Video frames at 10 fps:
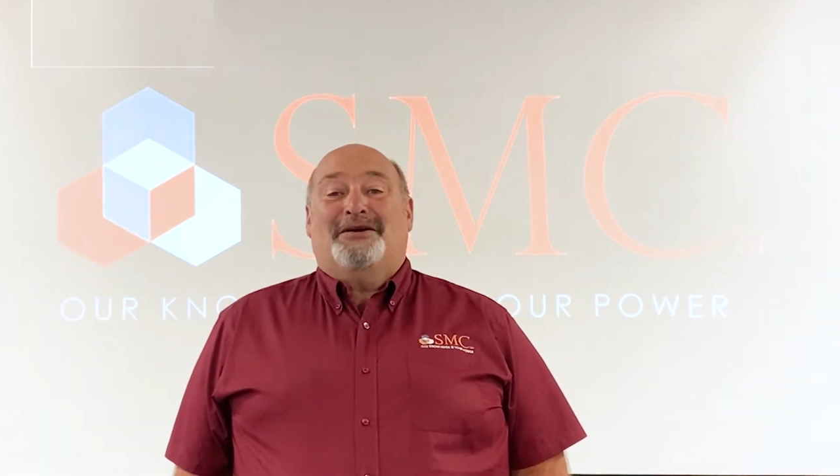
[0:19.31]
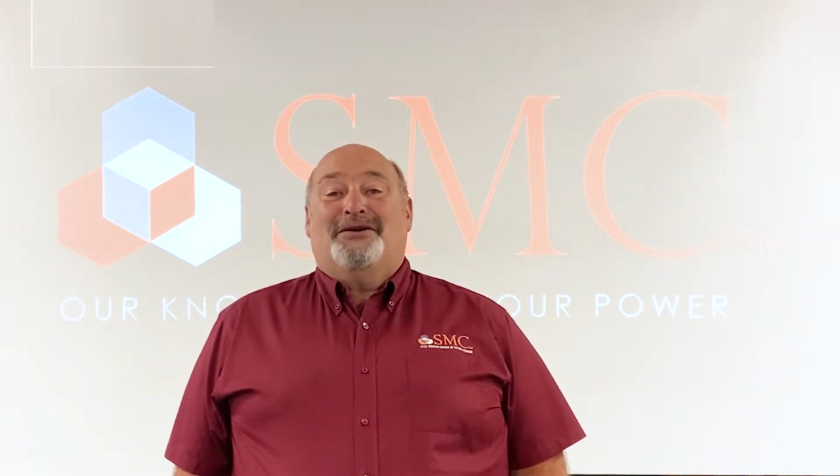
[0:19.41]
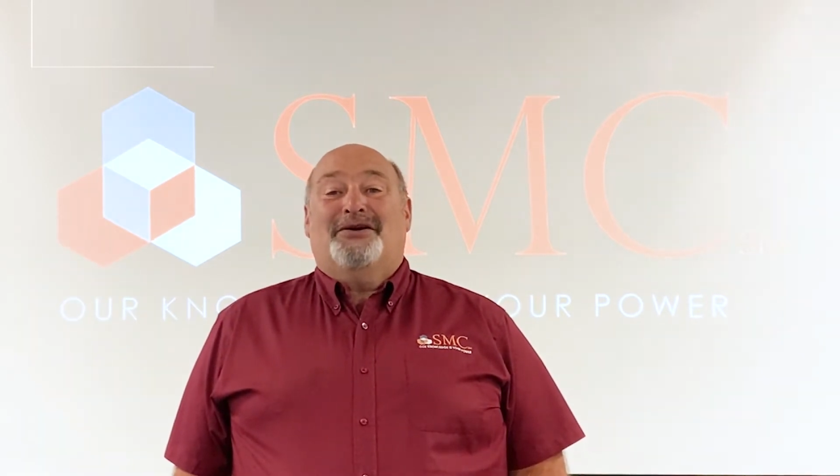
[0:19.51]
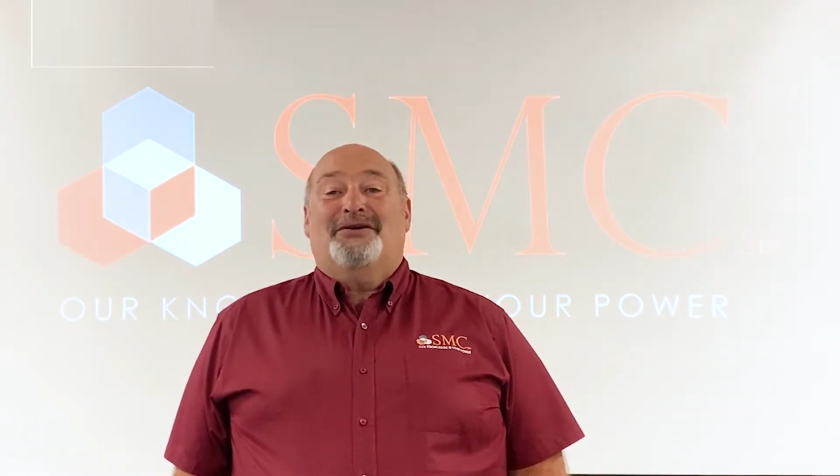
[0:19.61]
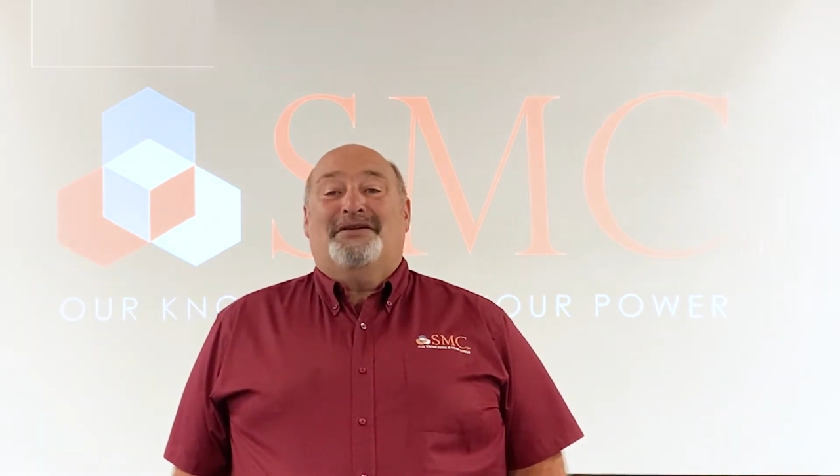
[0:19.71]

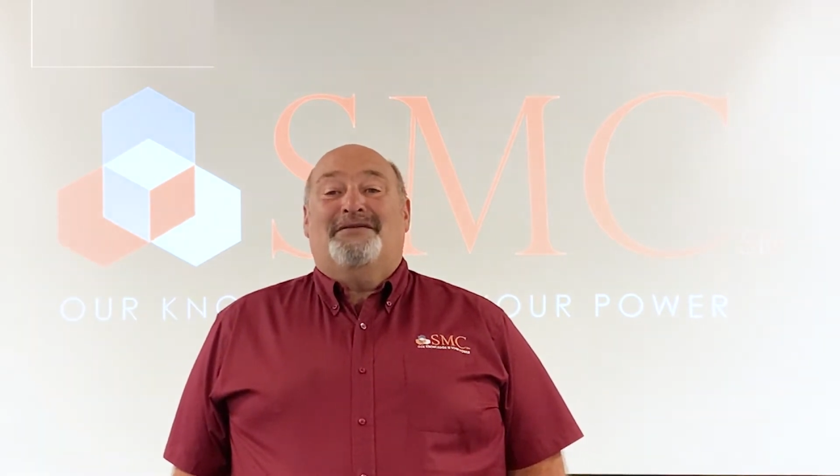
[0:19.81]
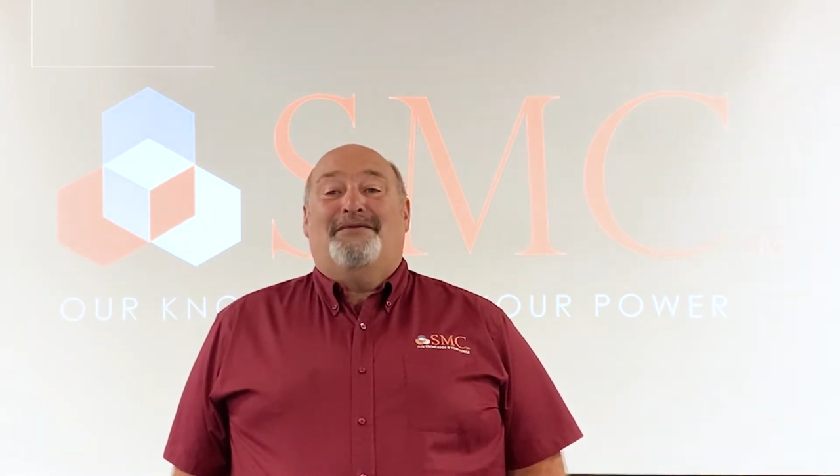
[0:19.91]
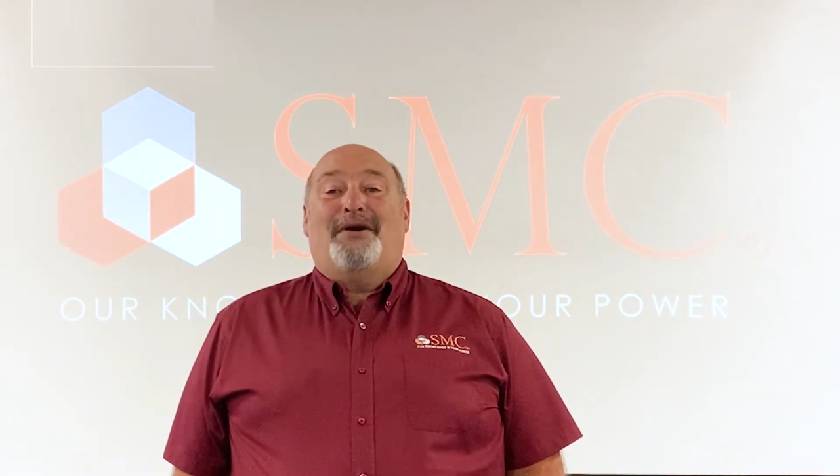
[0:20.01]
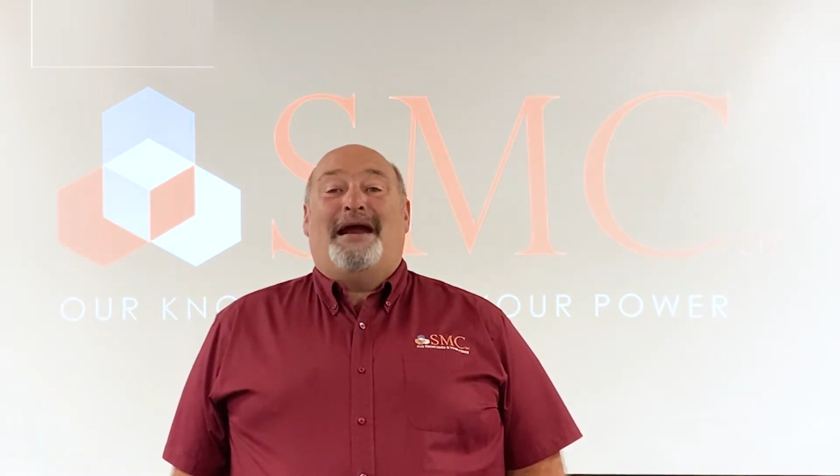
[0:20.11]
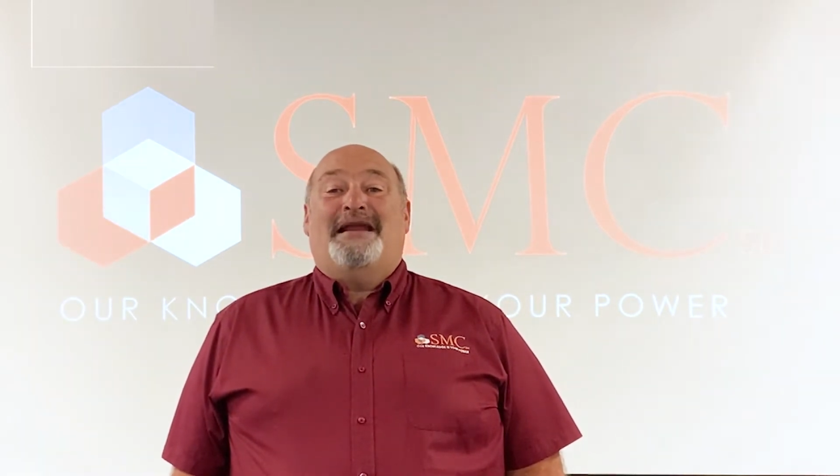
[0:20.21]
occurs in a
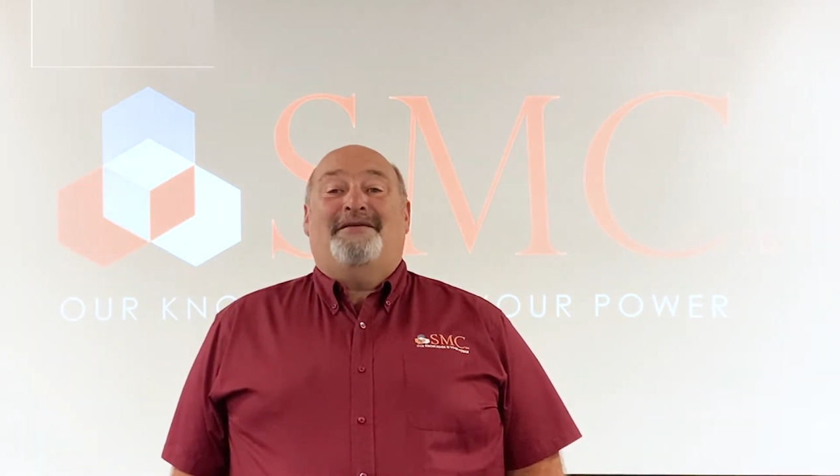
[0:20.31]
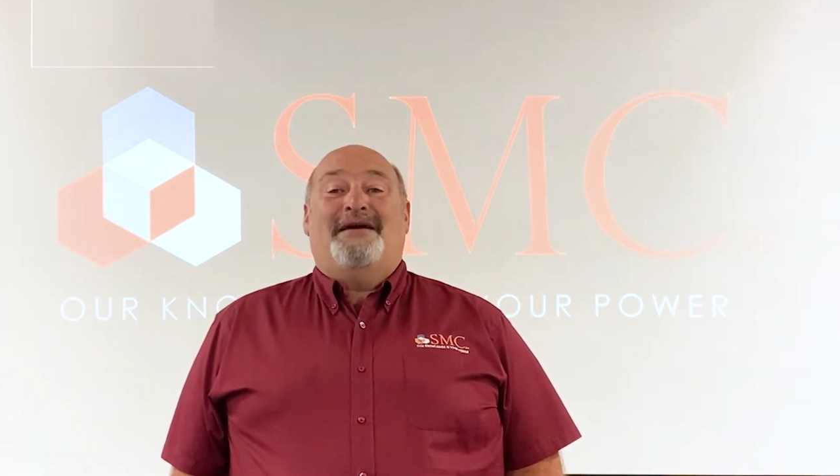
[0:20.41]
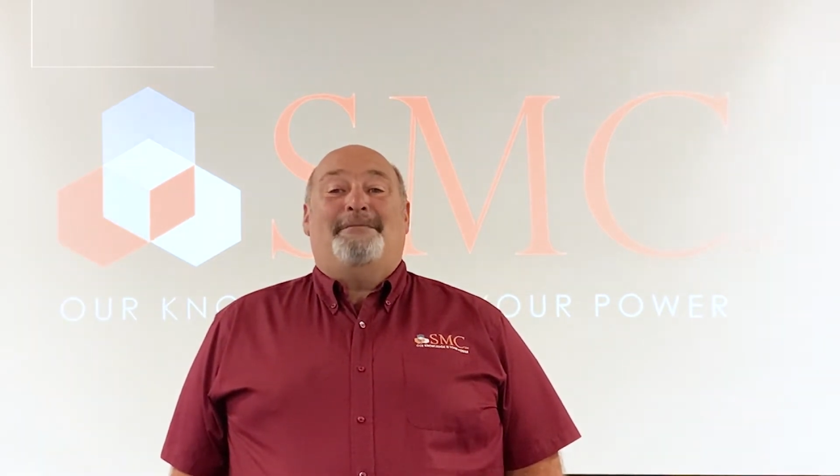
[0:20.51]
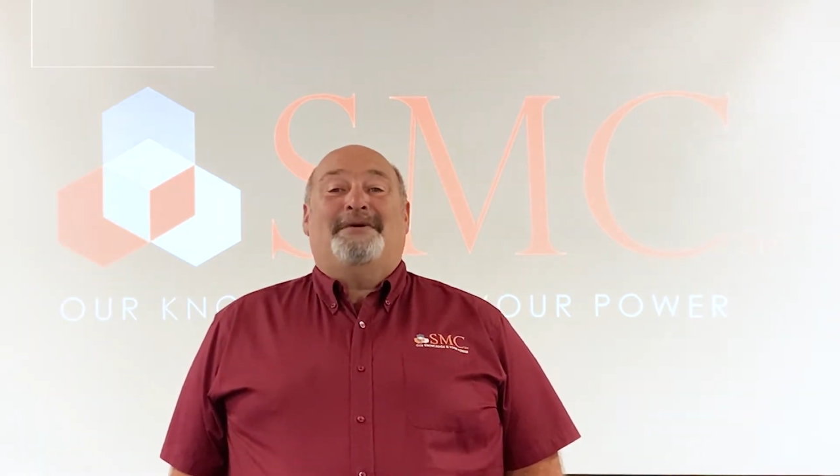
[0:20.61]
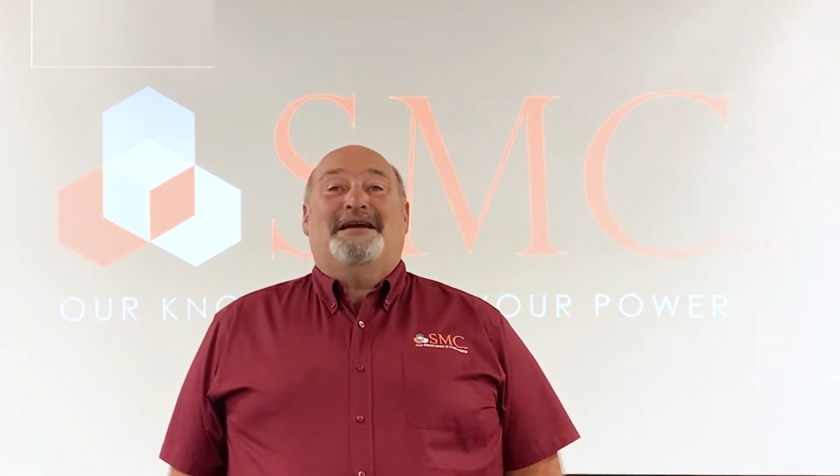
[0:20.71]
variety of
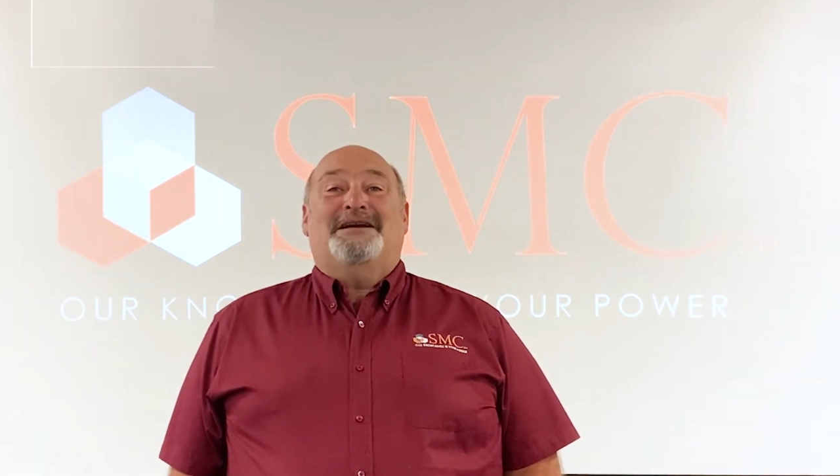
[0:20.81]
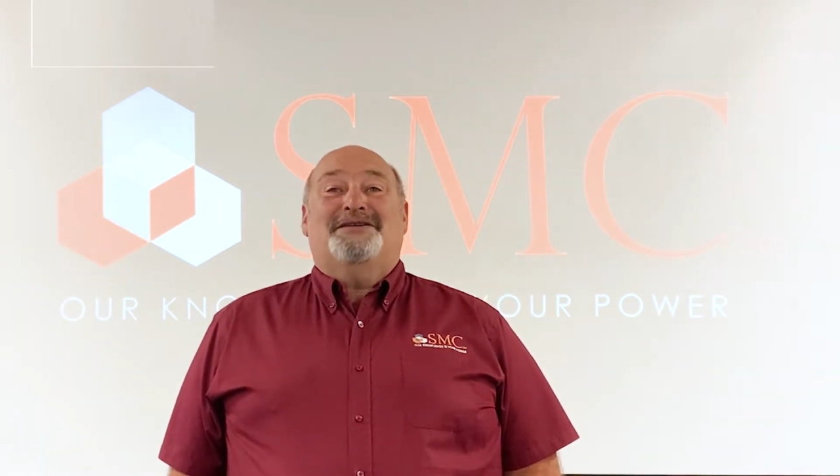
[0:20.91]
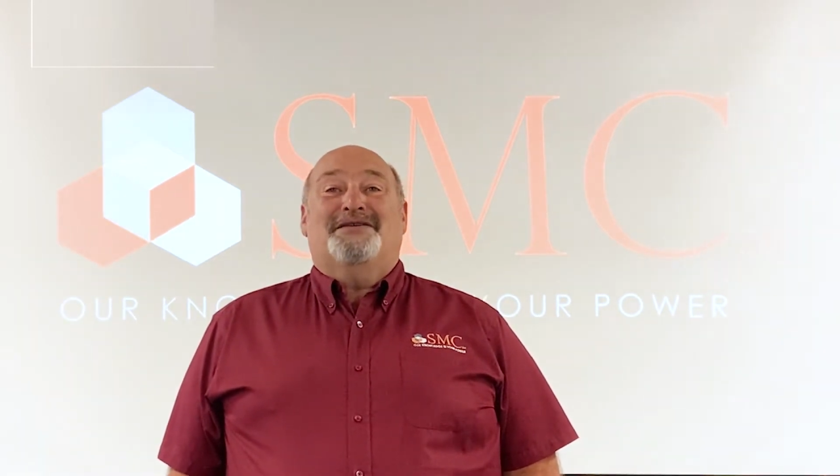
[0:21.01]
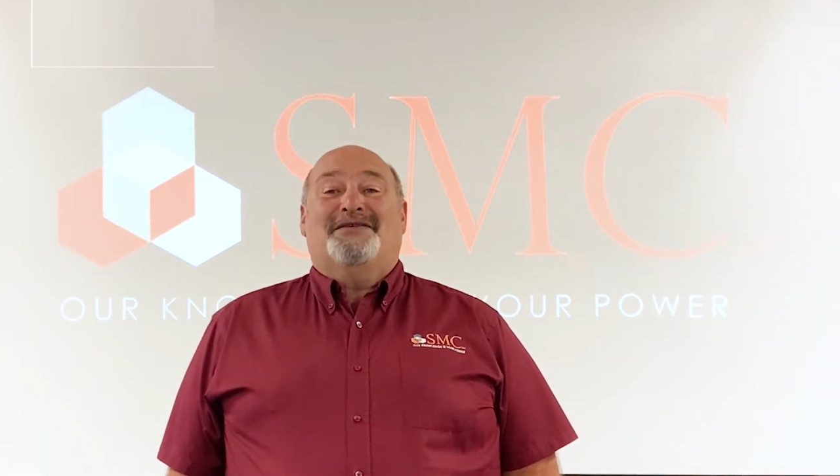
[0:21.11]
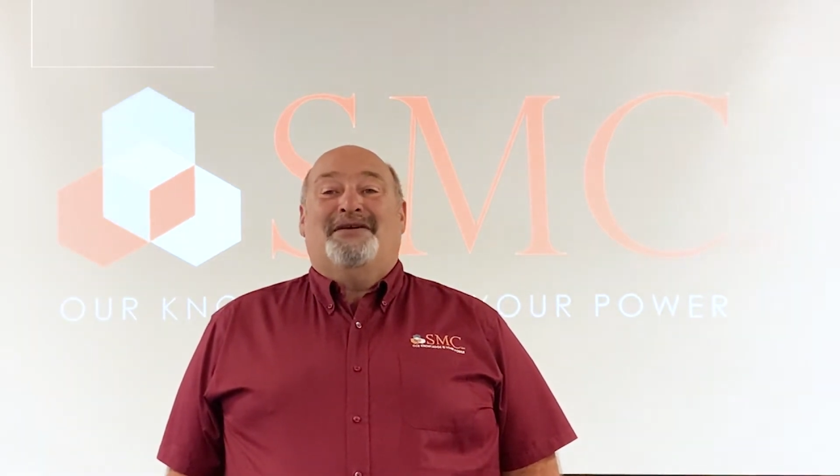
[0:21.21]

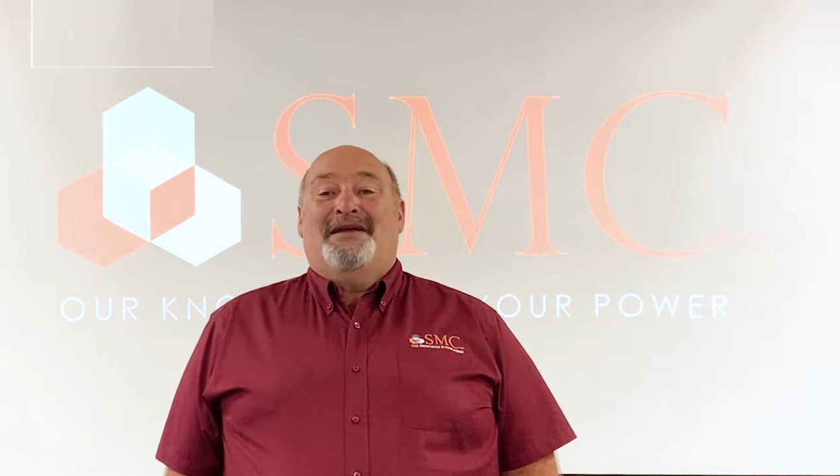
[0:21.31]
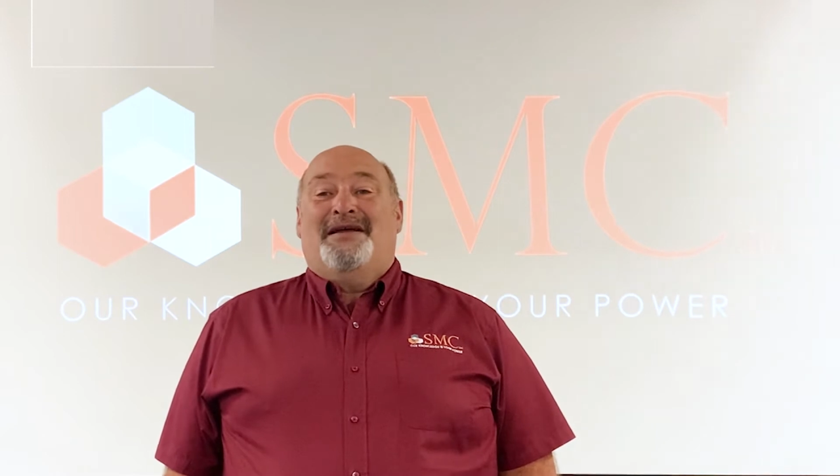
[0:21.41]
applications.